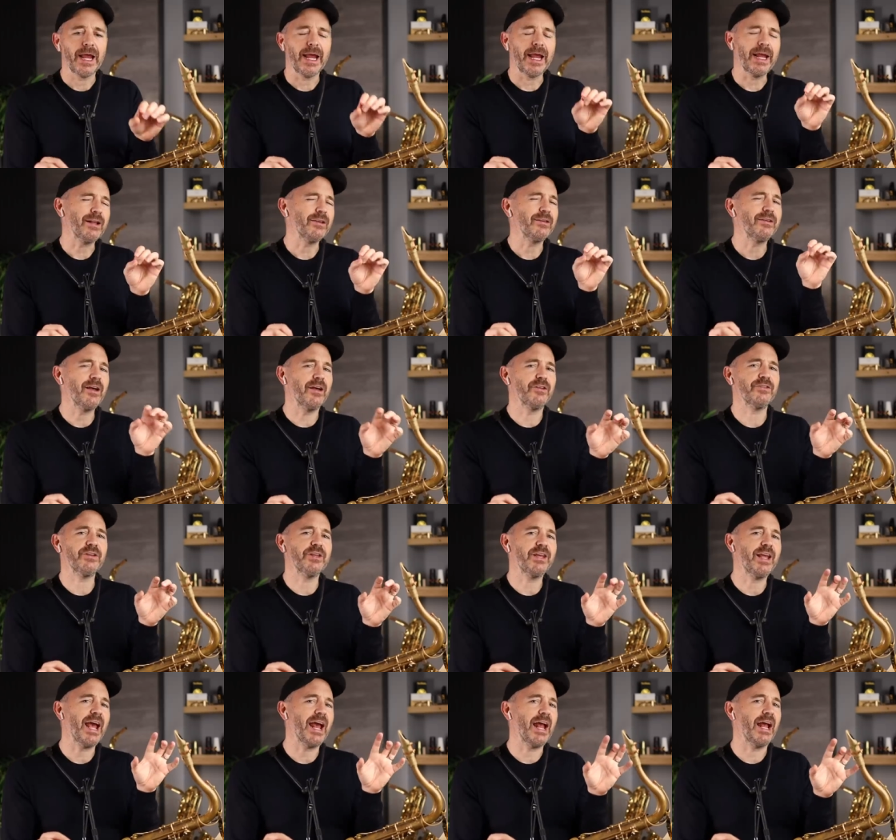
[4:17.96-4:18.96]
It
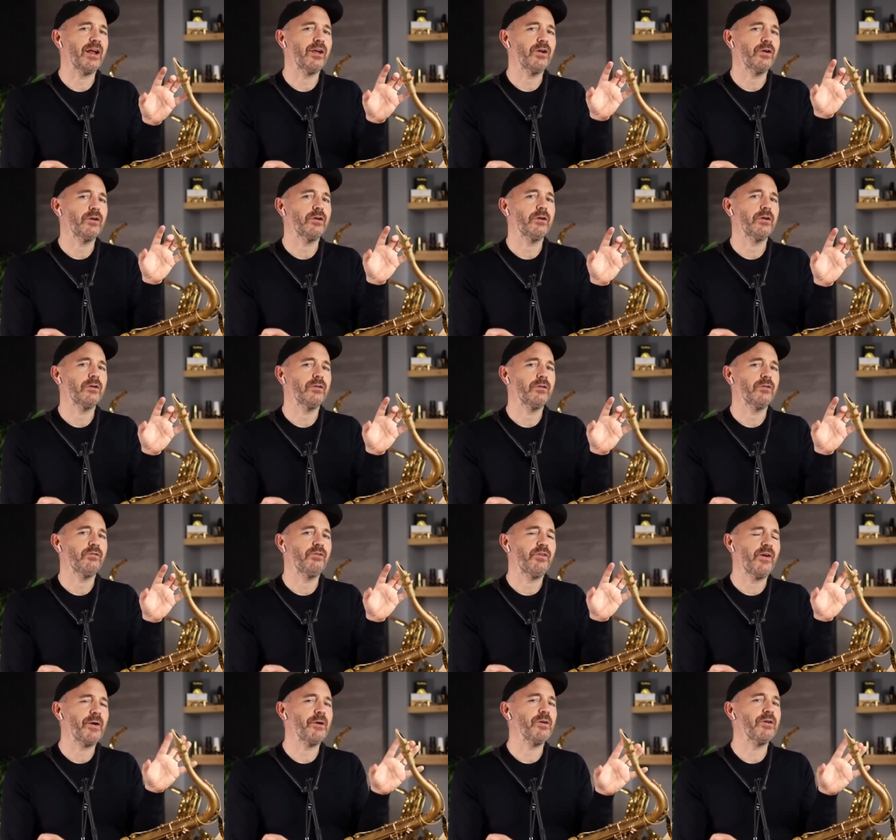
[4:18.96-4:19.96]
doesn't get
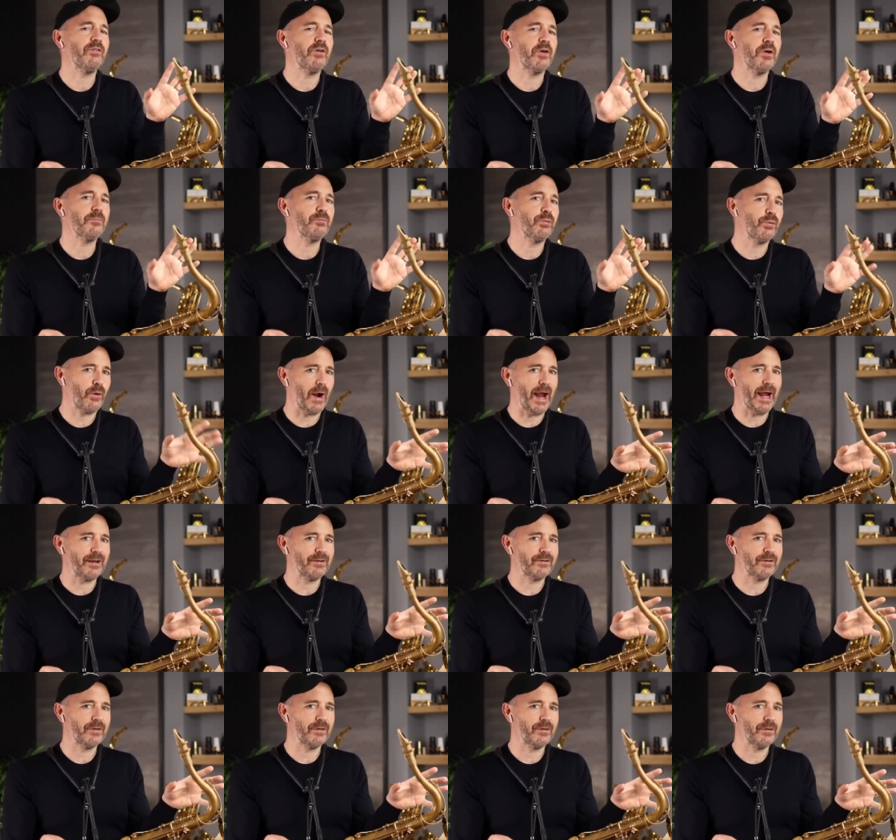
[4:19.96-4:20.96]
very, very
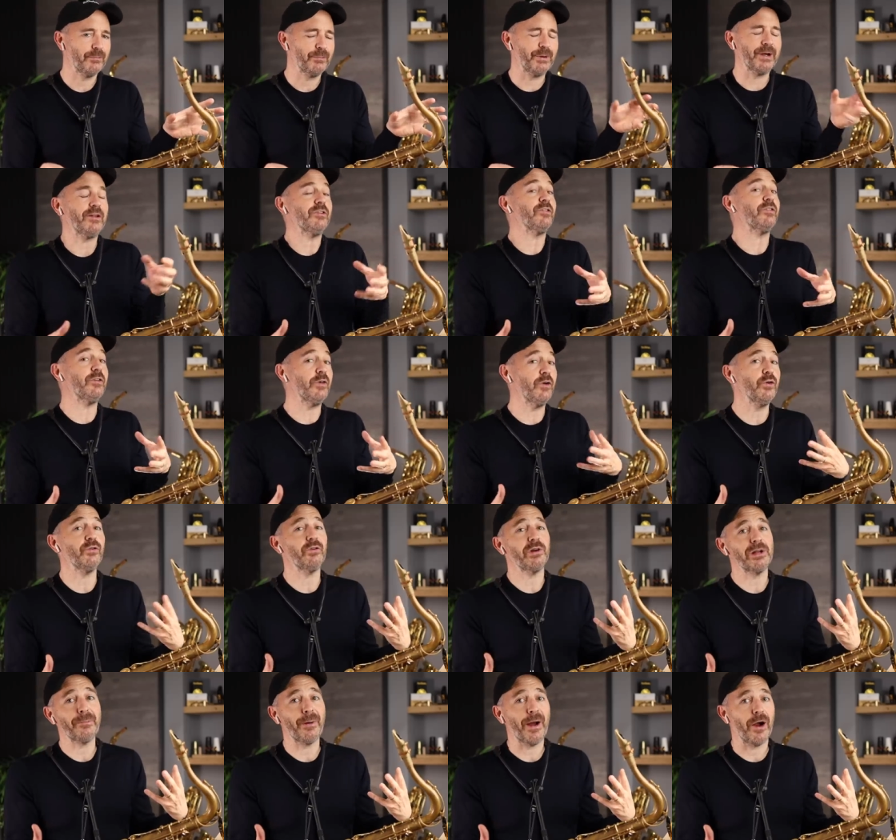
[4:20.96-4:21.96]
bright, but it's
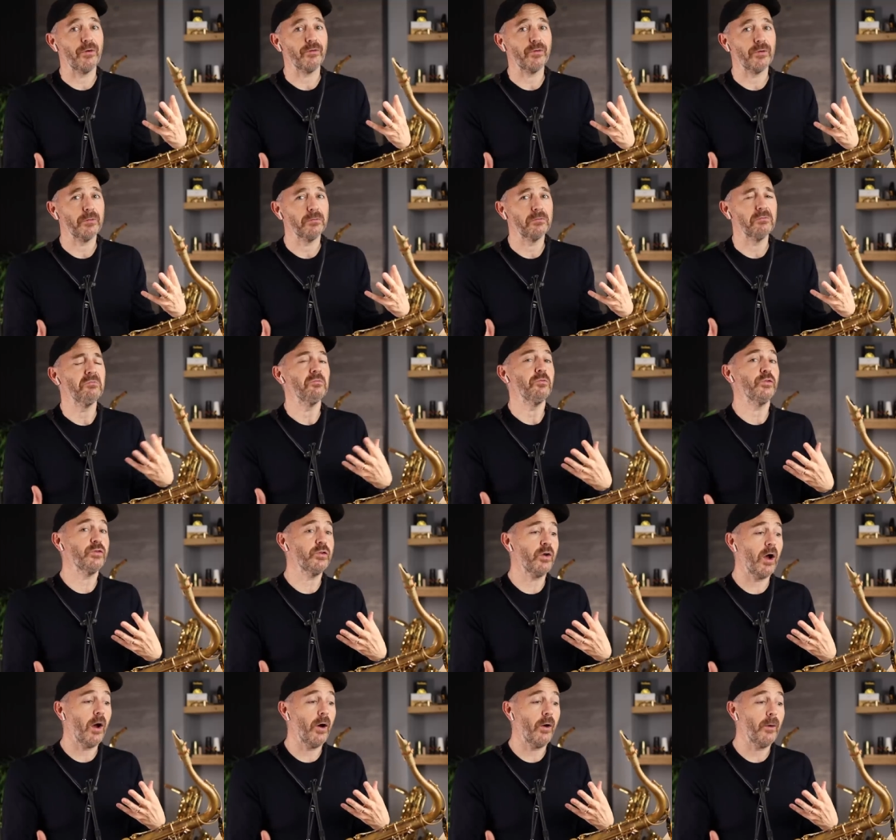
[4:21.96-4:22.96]
still really powerful.
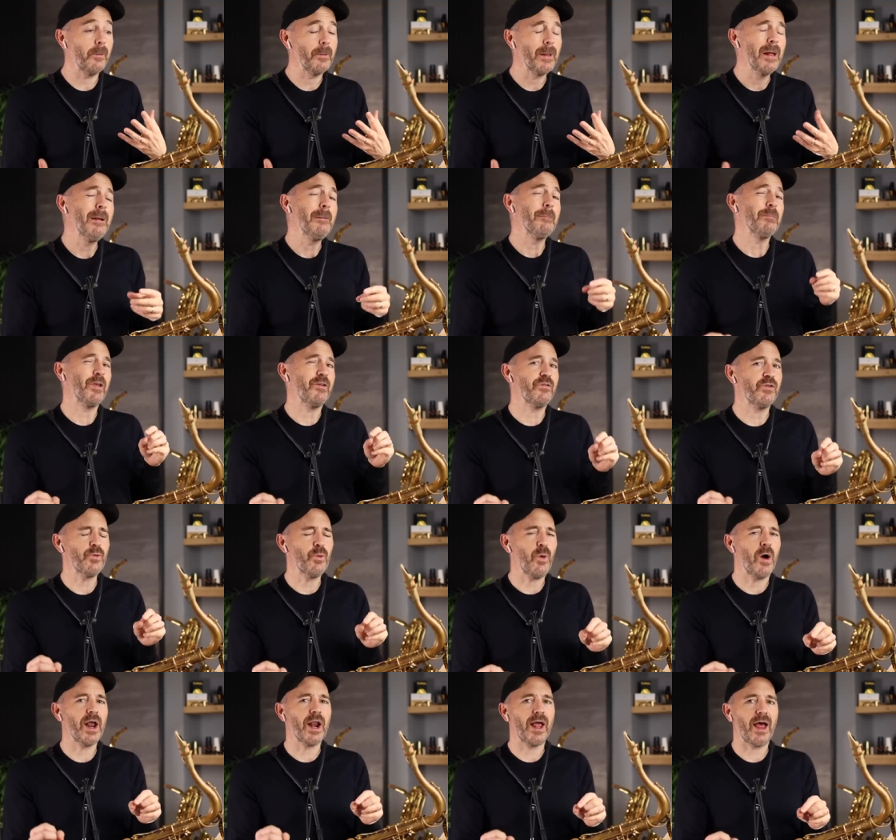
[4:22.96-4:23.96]
So if
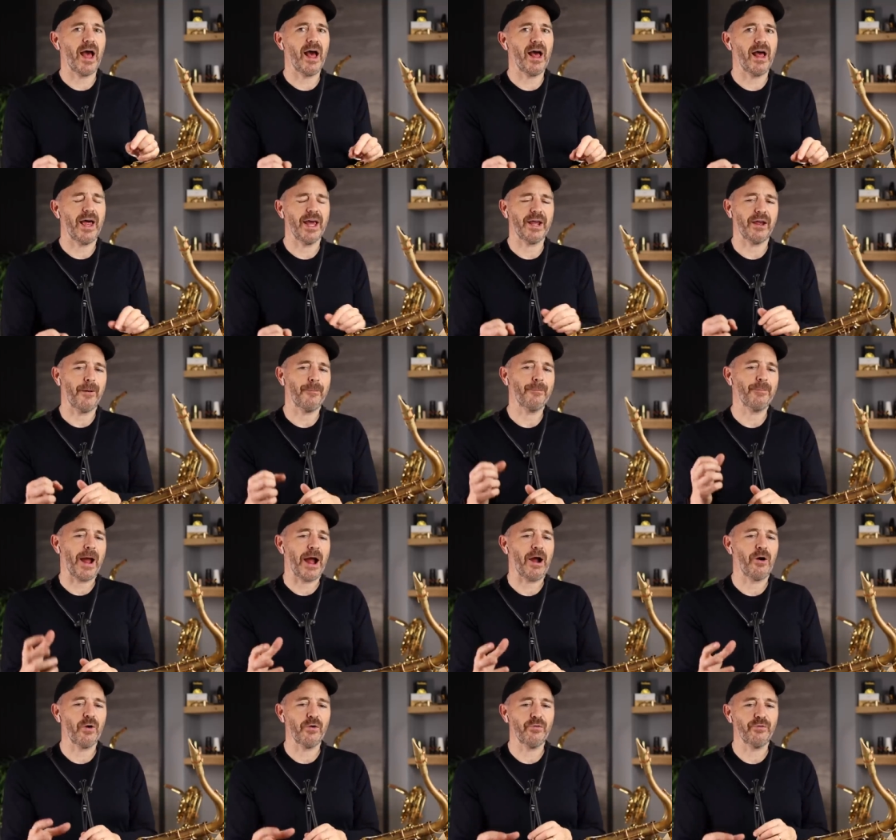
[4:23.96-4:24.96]
you want a, like a
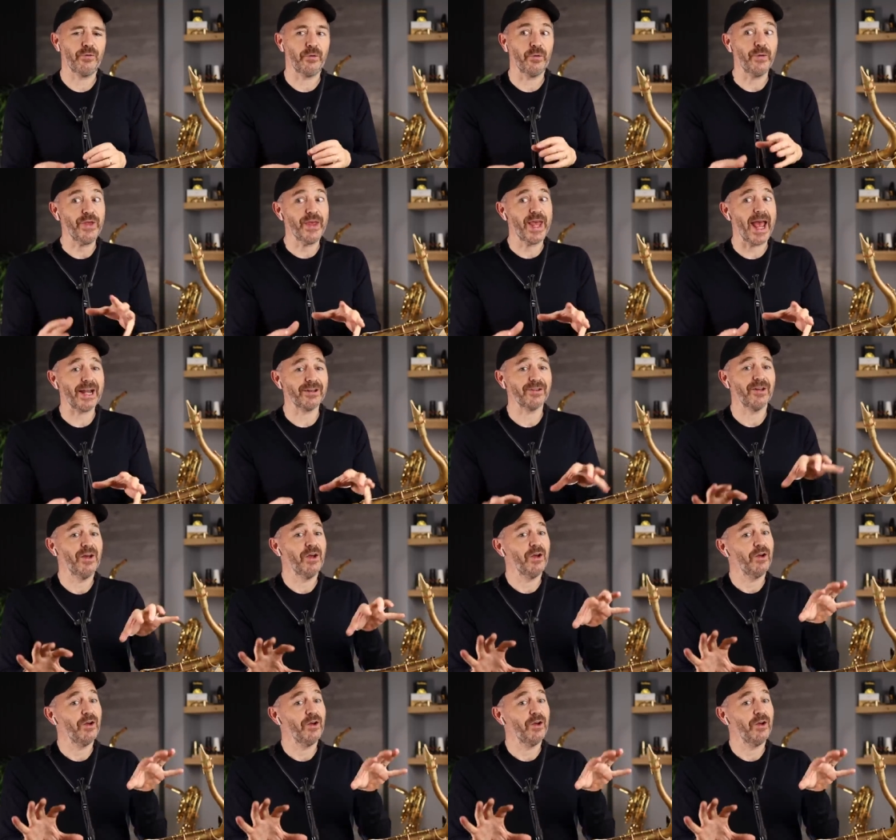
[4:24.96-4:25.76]
powerful yet